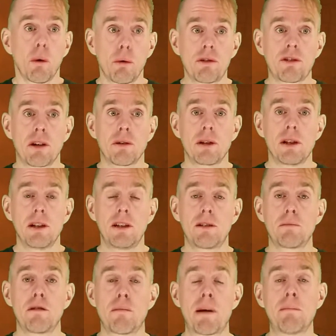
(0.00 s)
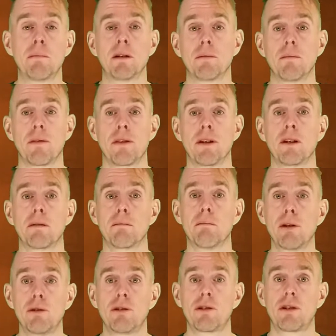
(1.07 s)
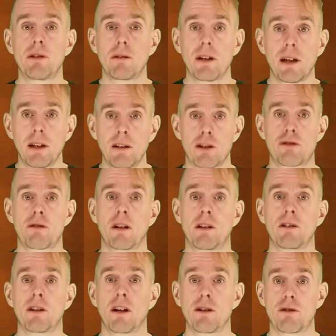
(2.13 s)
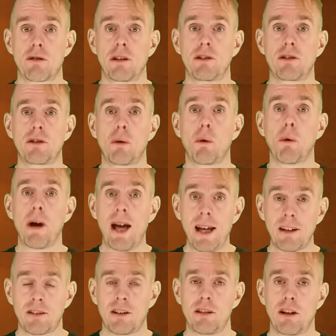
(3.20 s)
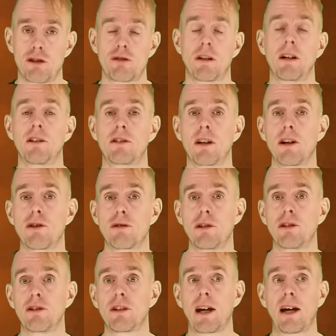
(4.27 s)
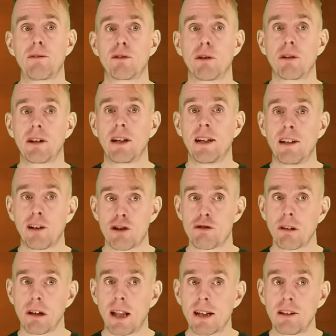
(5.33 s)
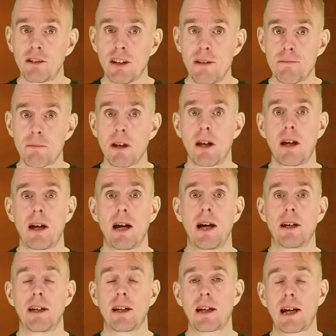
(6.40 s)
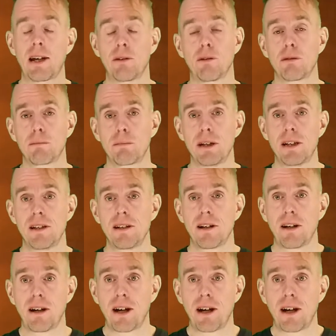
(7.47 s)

Also, you need to remember that most industrialised countries or ex-industrialised countries have got an industrial legacy, and it cannot be